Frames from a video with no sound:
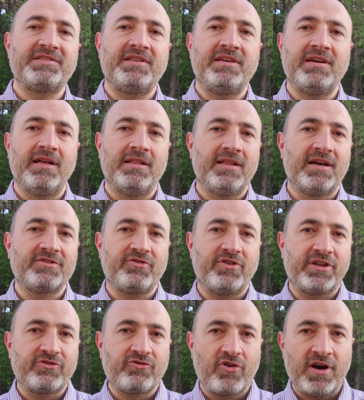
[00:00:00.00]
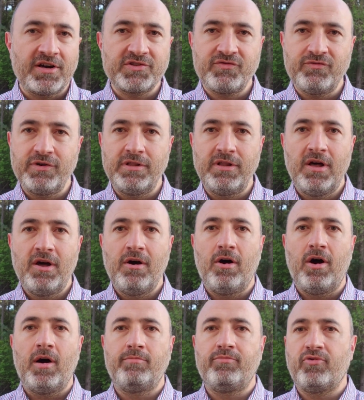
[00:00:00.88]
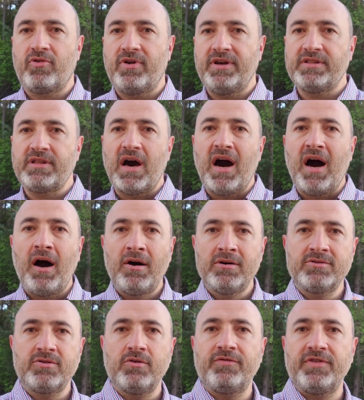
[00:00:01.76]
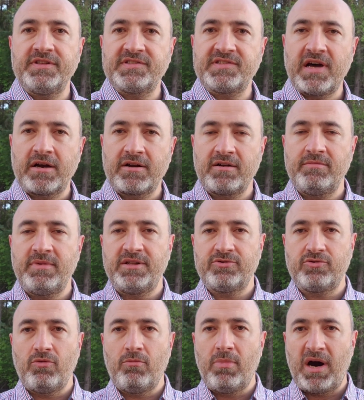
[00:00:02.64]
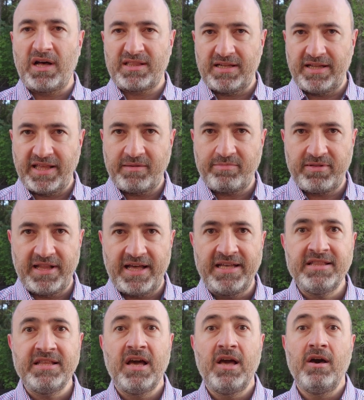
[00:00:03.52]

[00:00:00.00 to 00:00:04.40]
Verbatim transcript: The electric trucks will operate out of its Sacramento bottling plant.